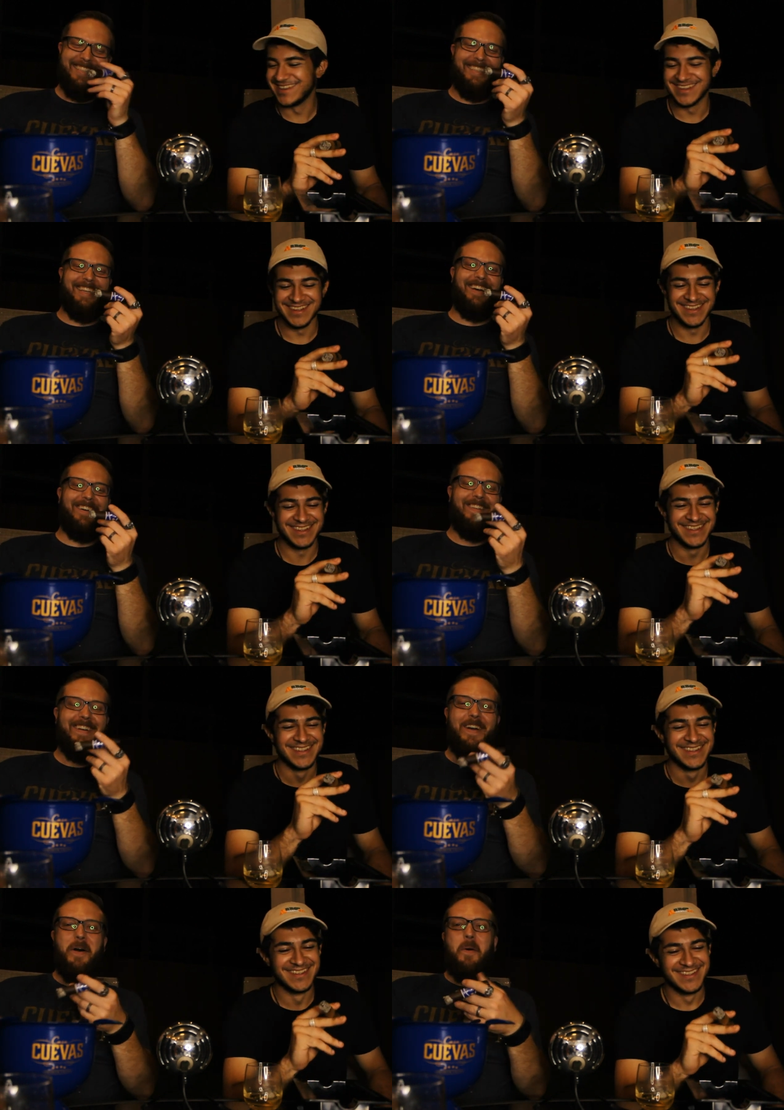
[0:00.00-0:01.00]
Speaker 1: so
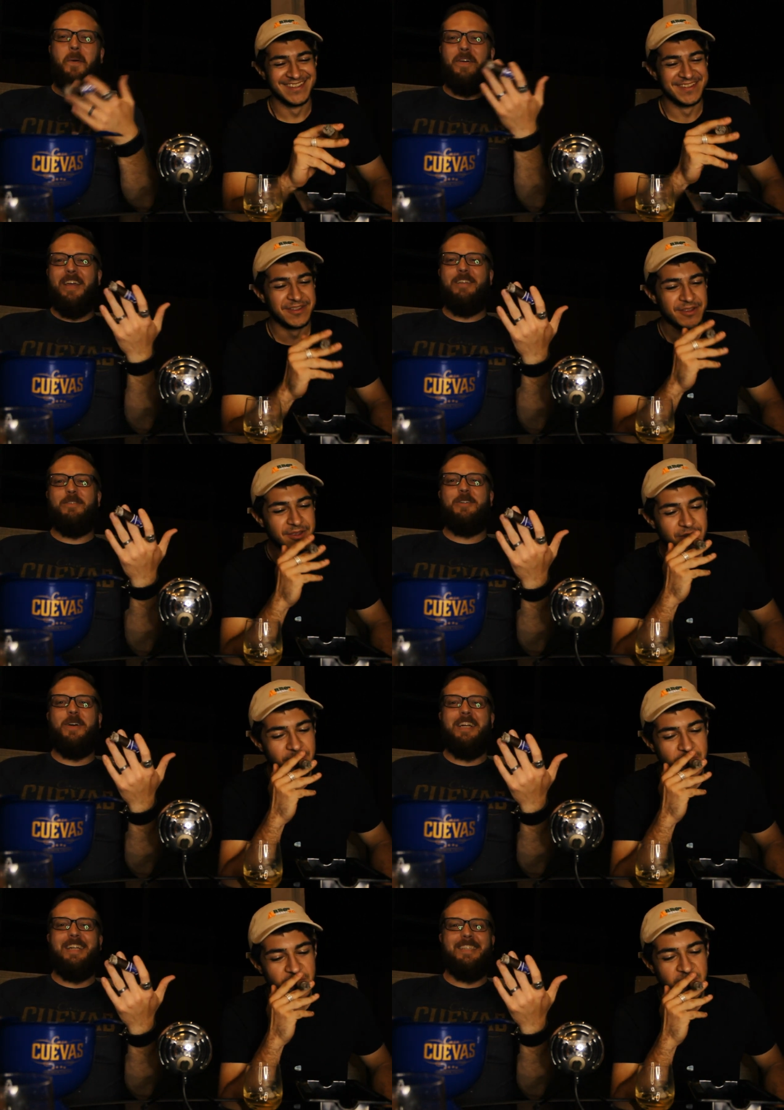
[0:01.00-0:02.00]
well, thanks for joining us,